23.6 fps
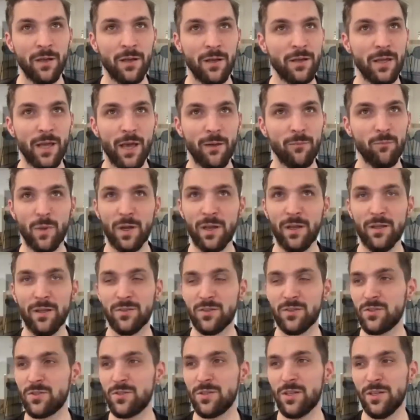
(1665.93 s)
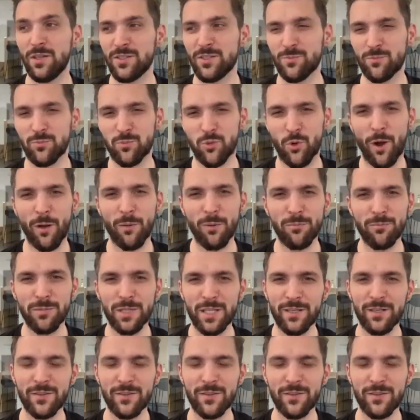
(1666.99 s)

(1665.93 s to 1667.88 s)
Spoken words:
It's probably